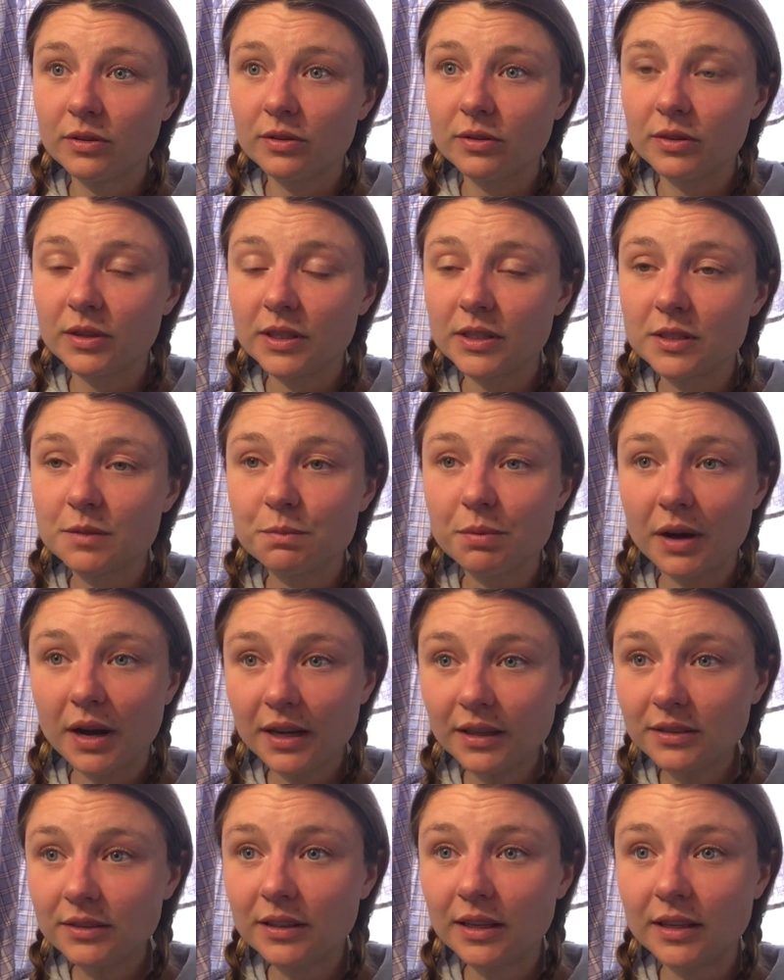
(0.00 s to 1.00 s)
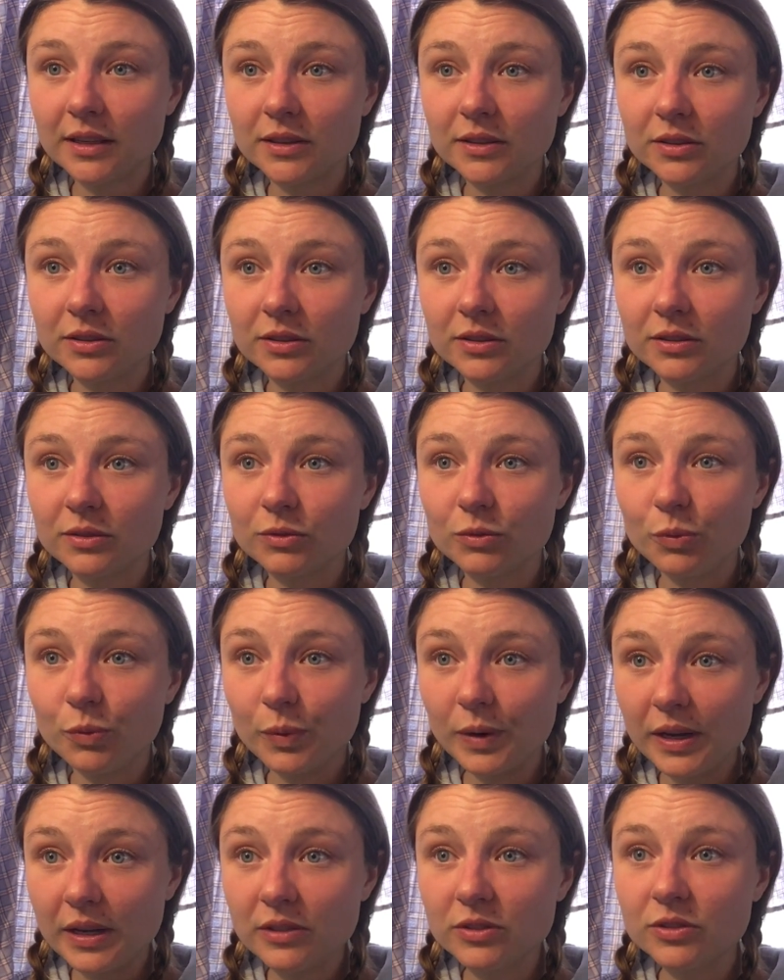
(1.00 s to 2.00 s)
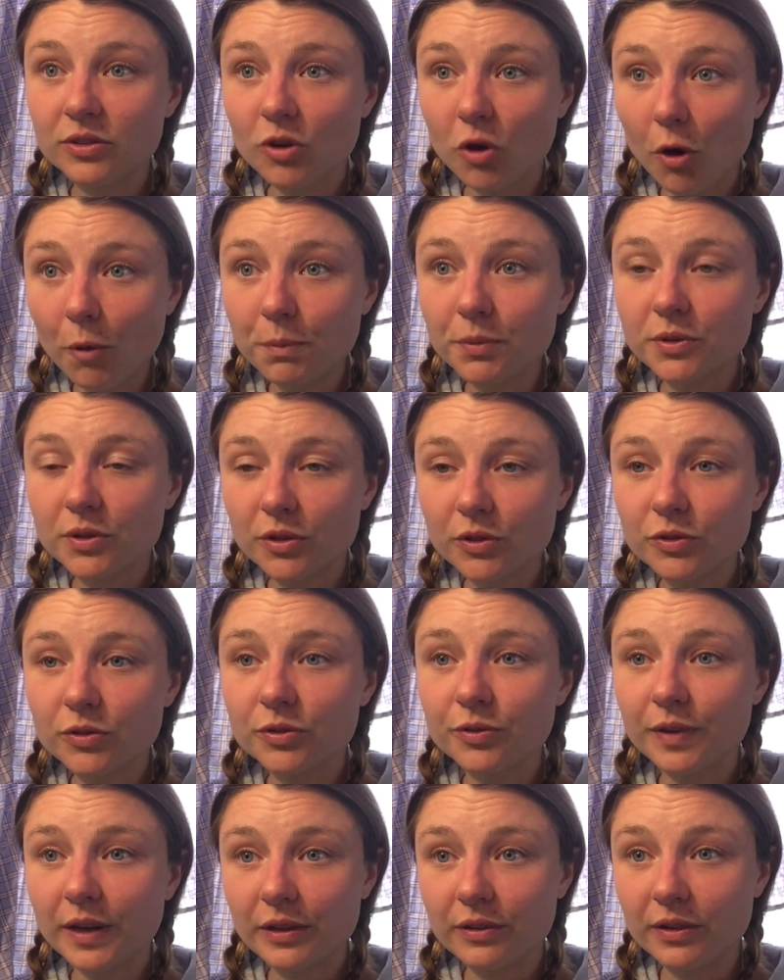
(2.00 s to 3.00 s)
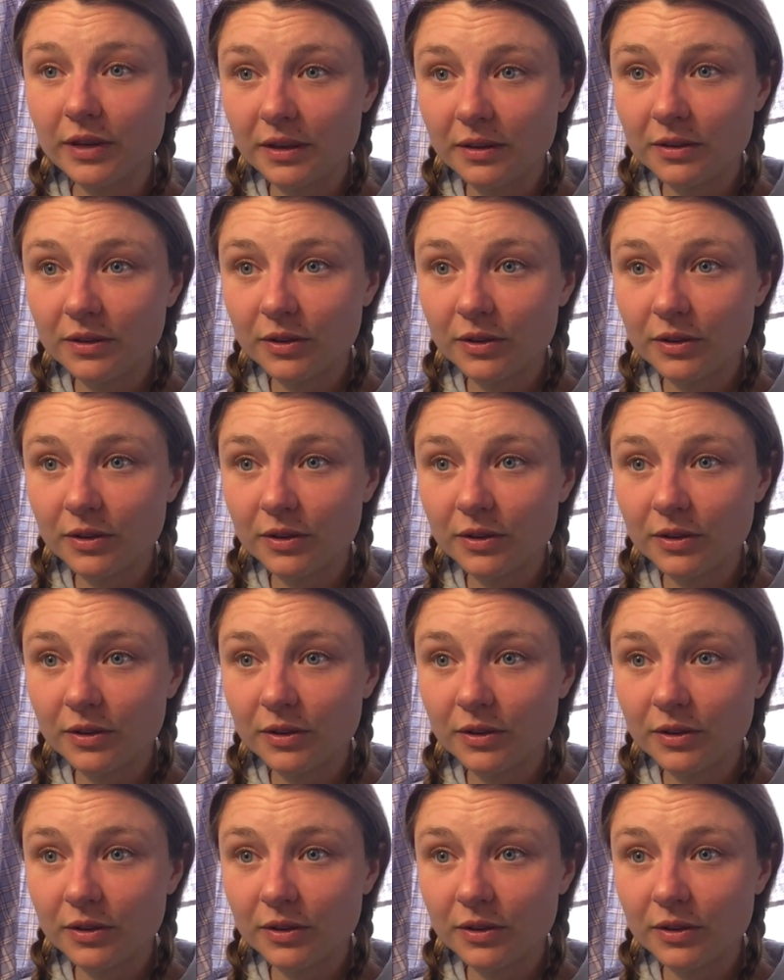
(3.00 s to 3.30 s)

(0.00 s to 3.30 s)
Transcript: this process re-sculpts those, found,